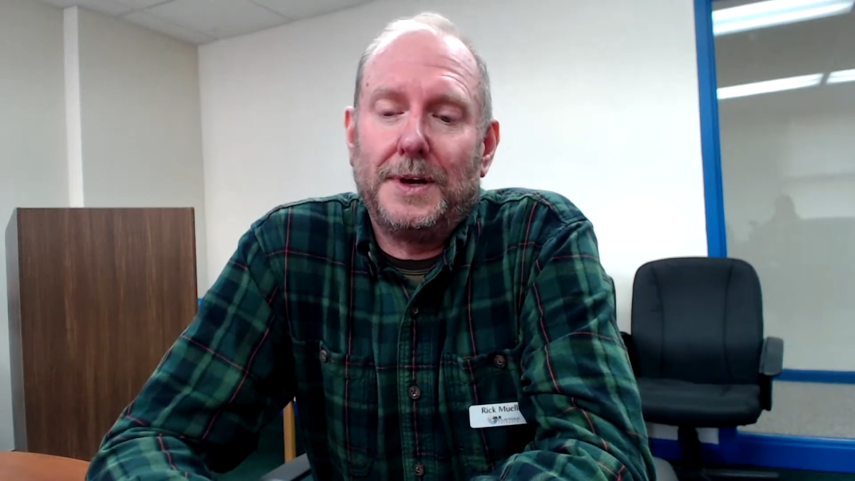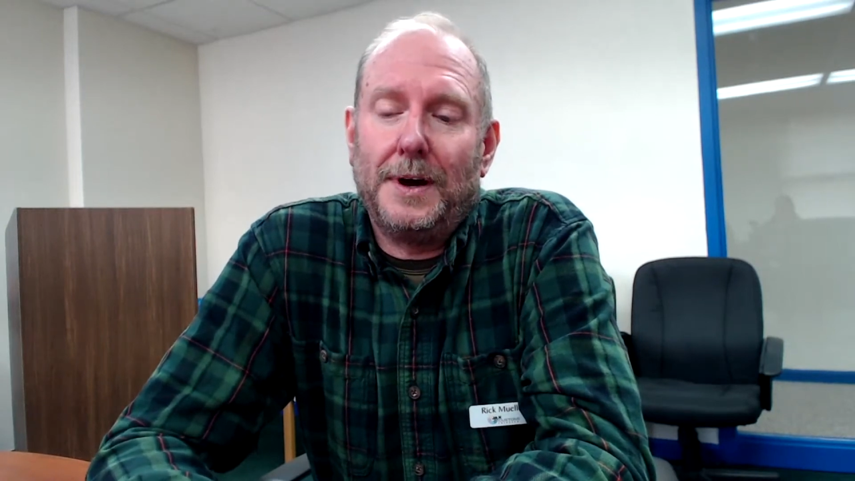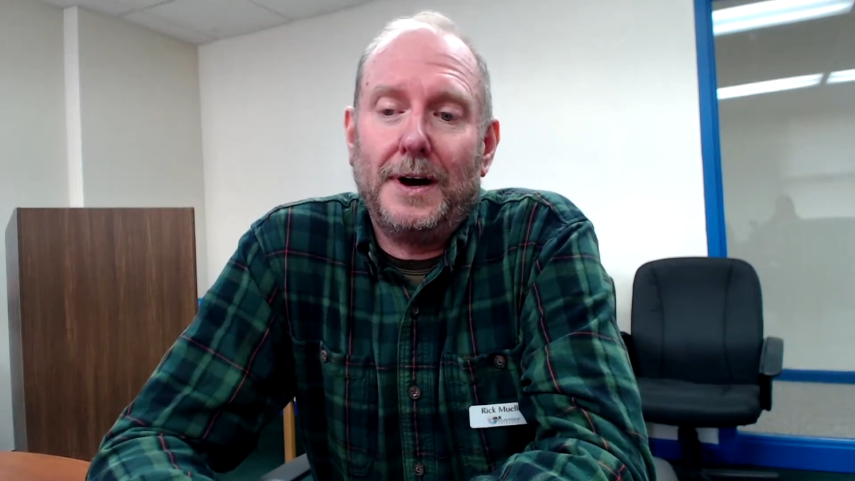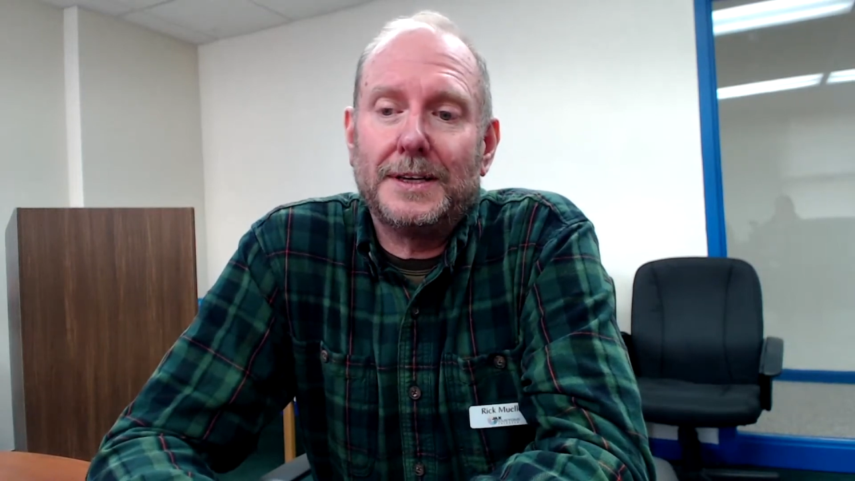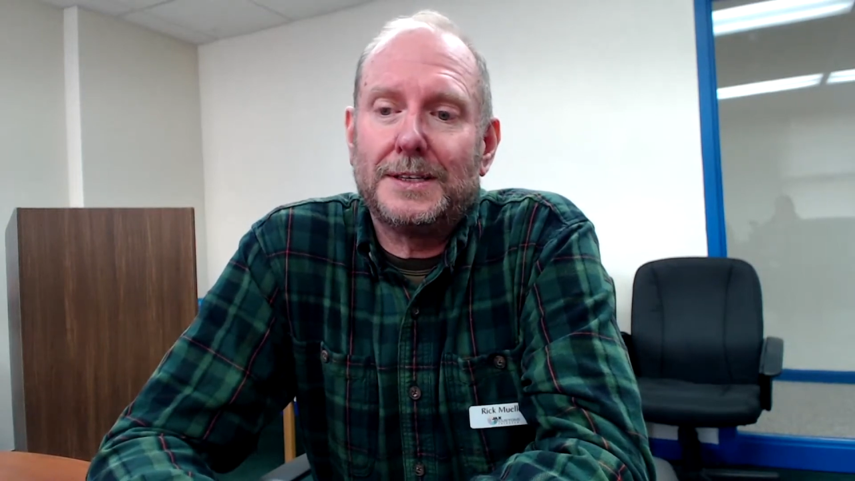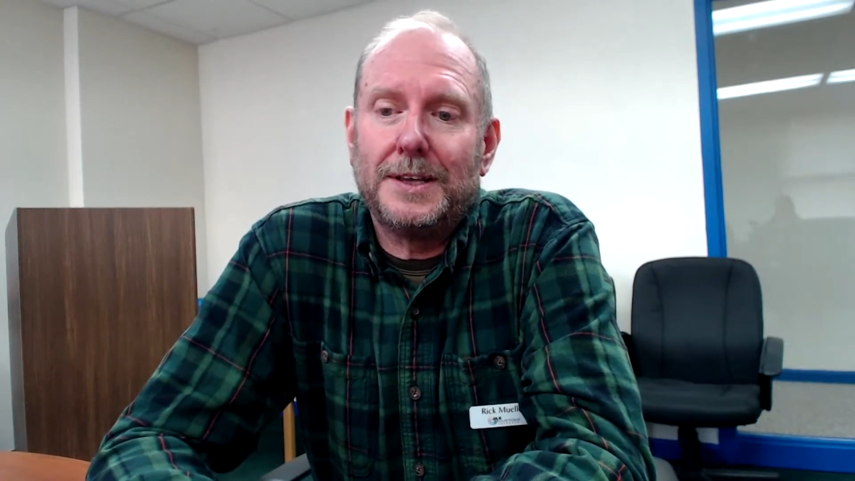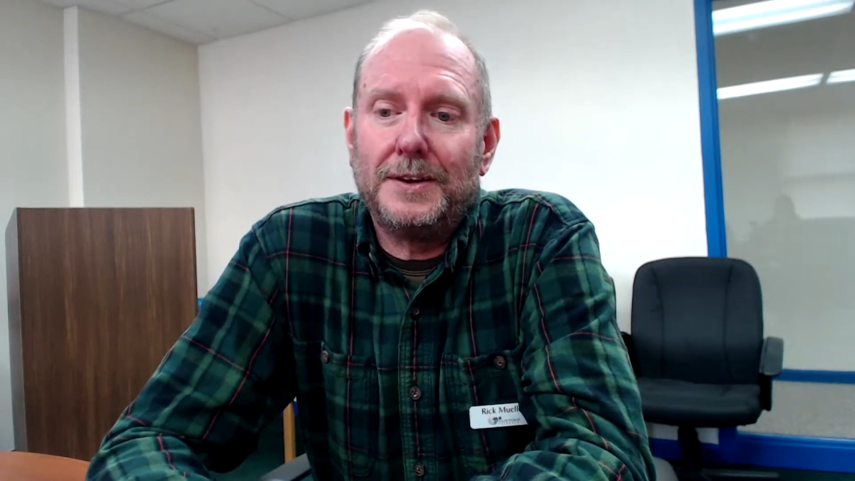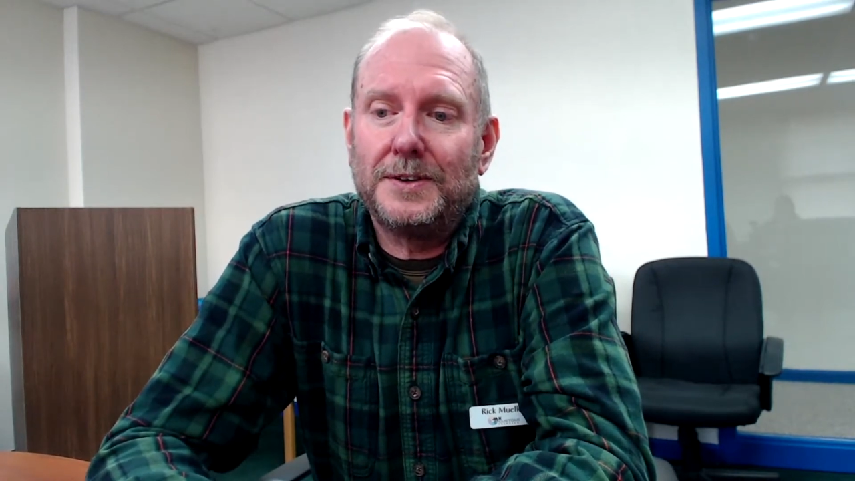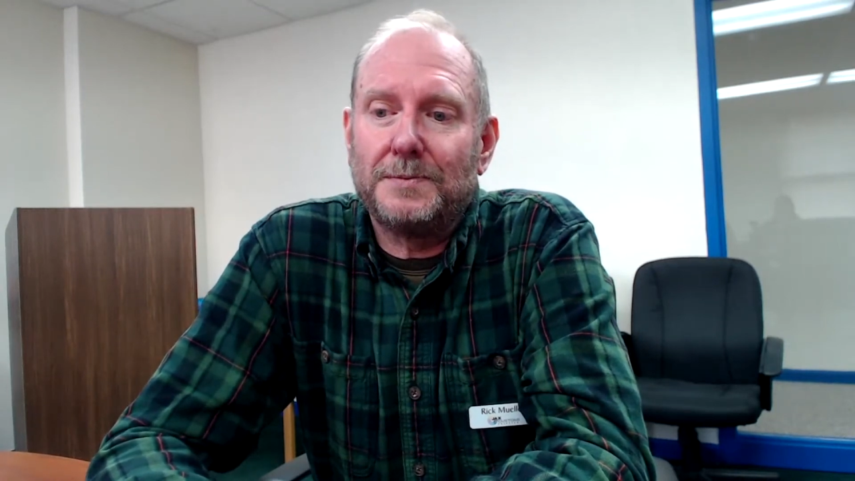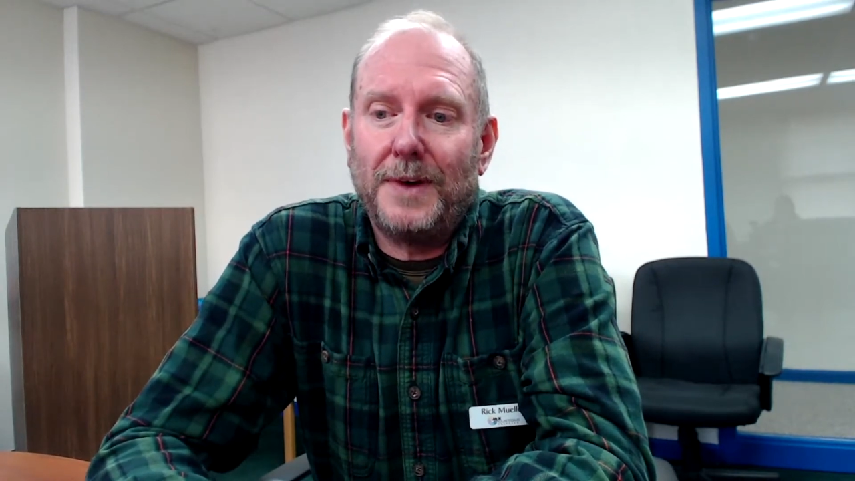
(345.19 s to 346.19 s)
us
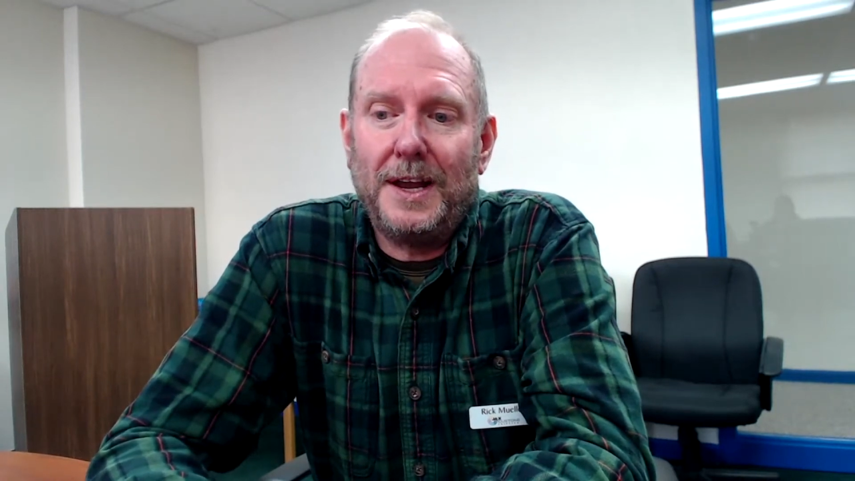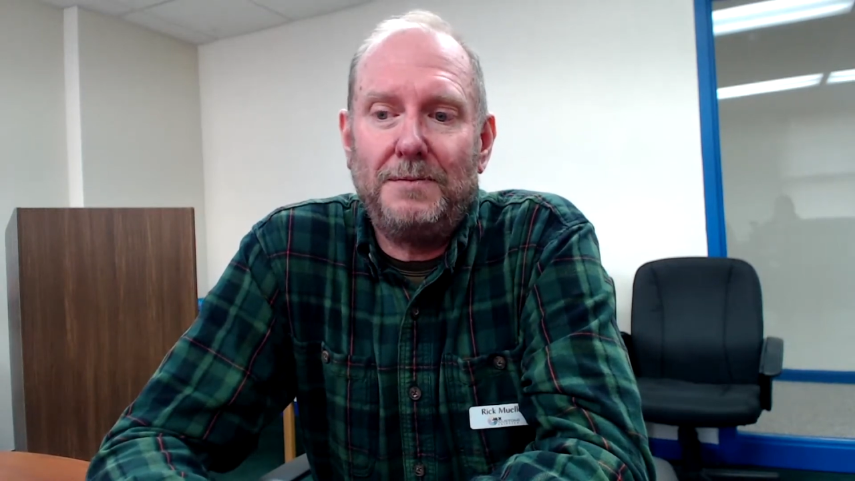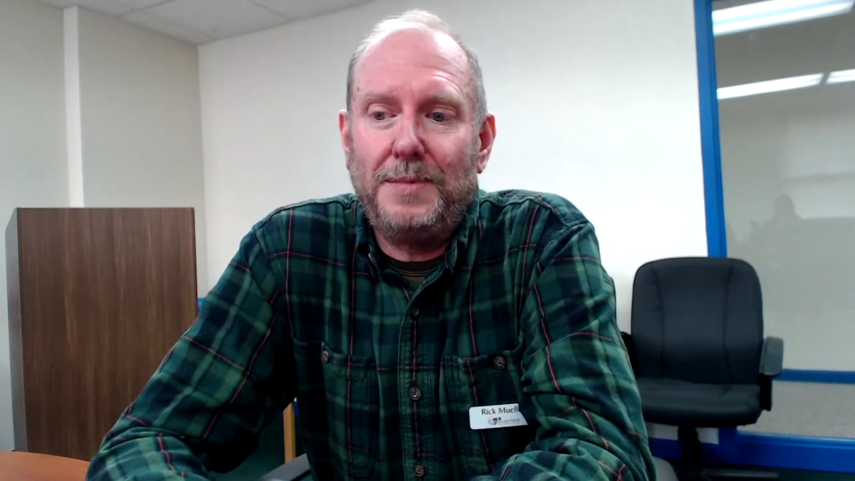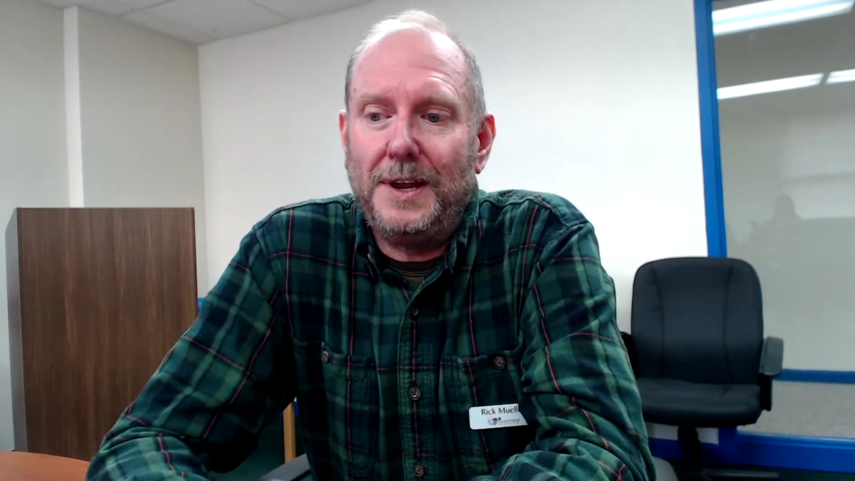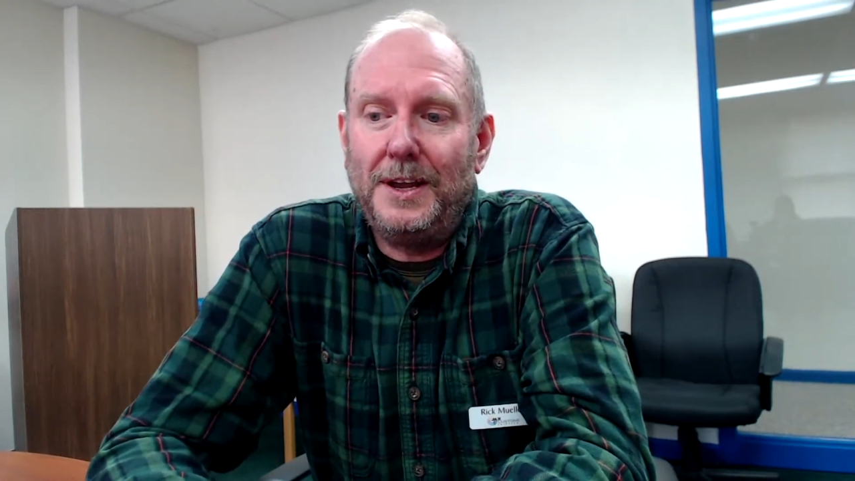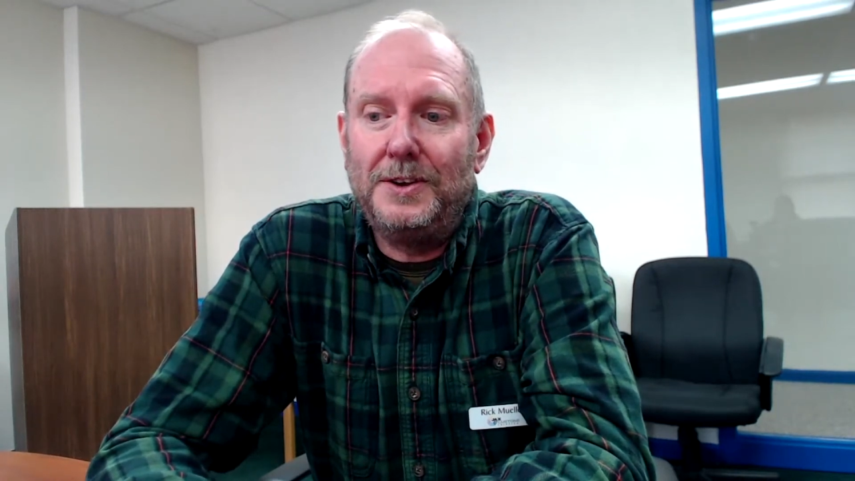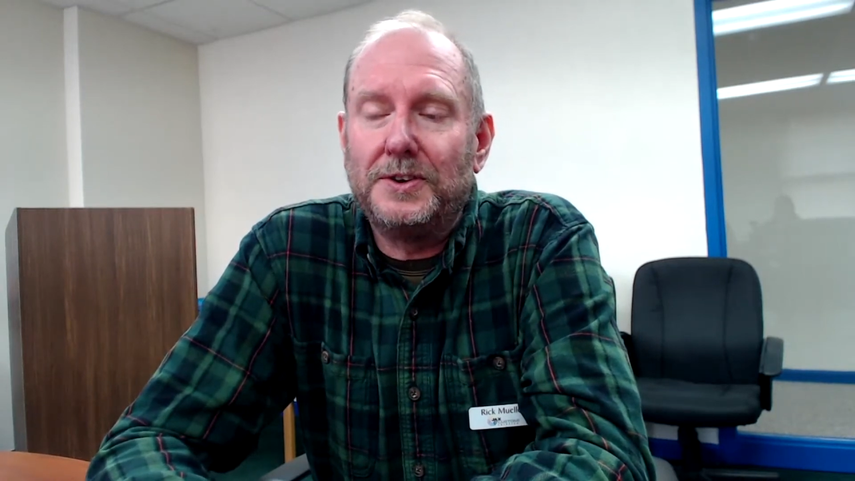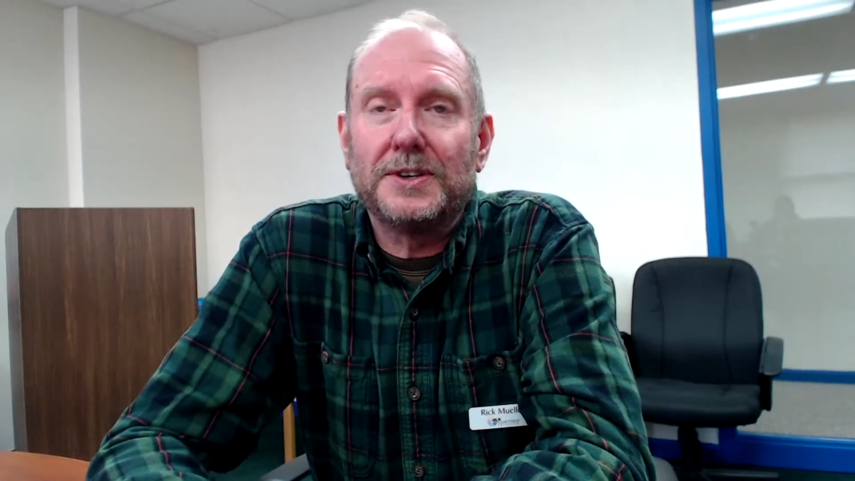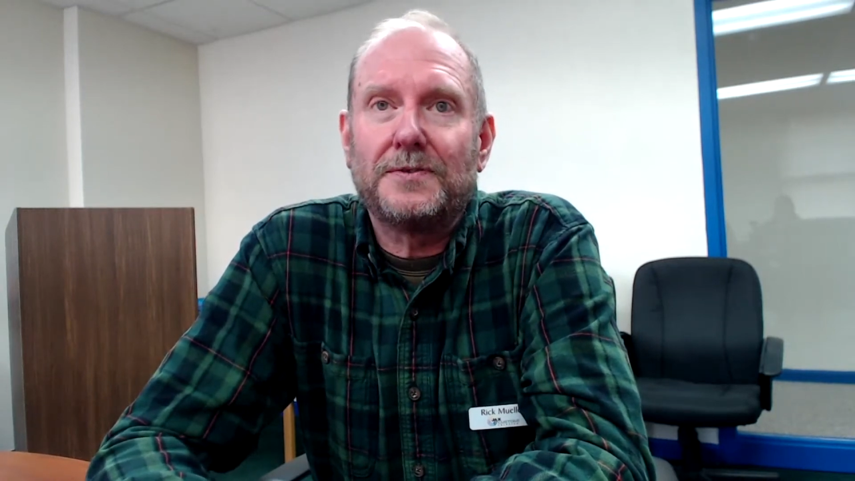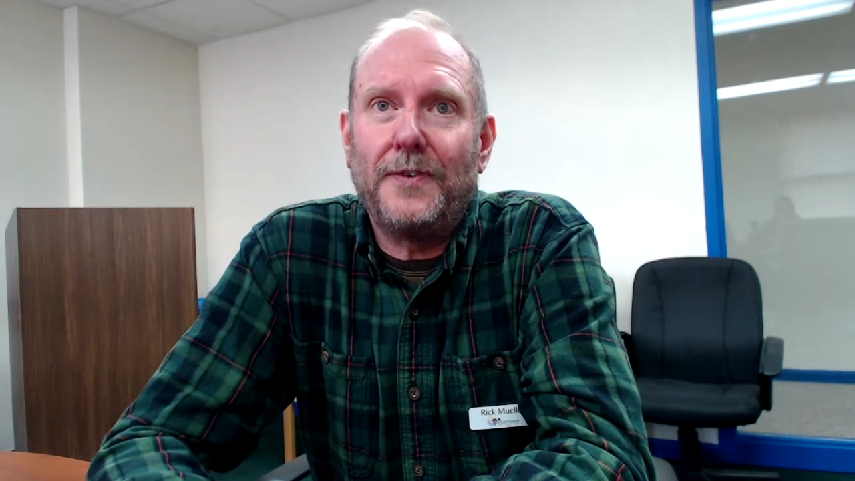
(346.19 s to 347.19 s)
things might be
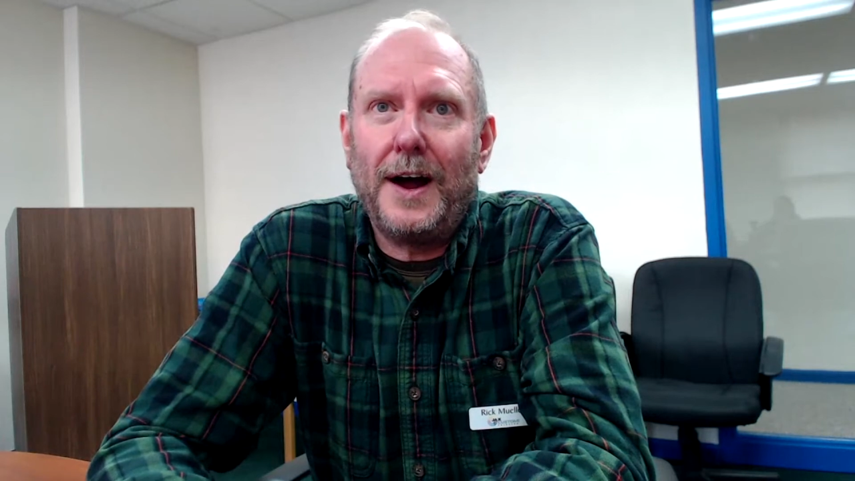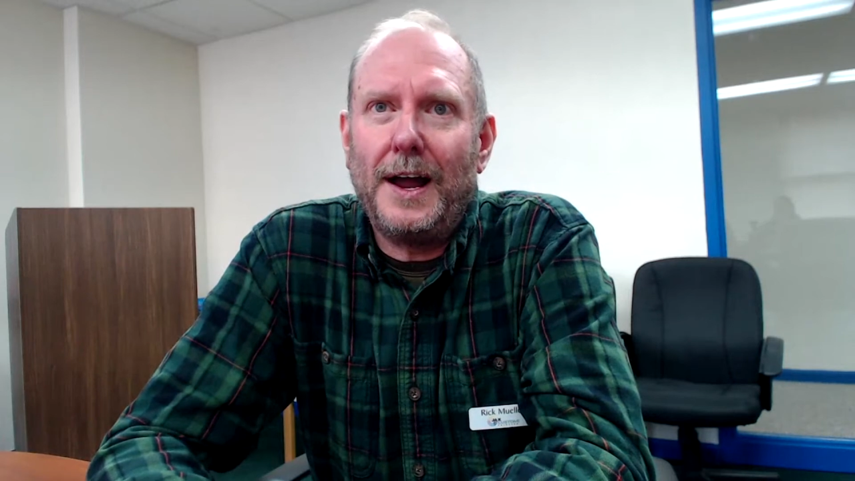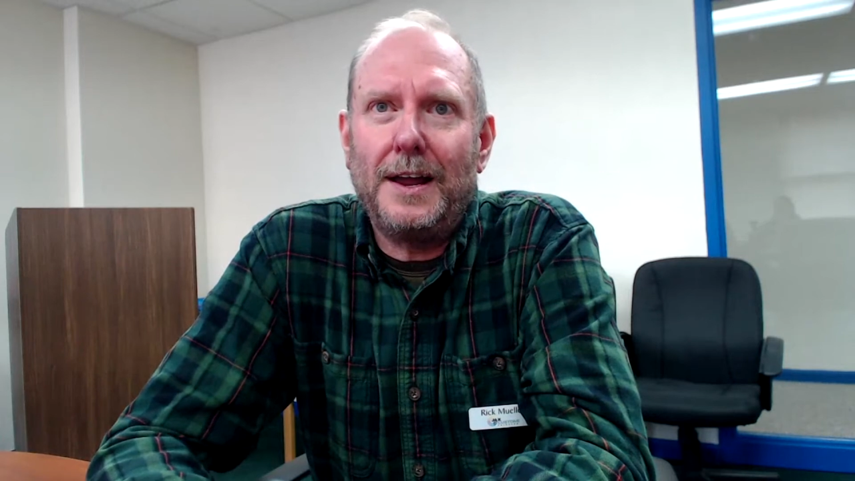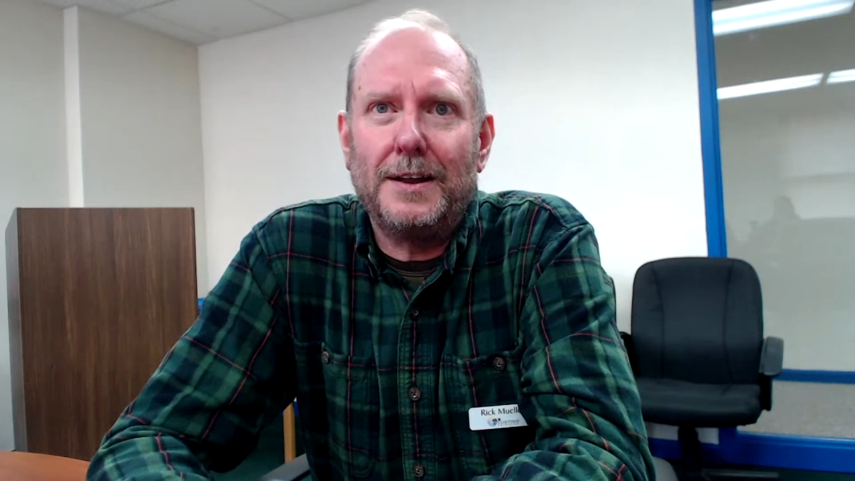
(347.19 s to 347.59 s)
just fine,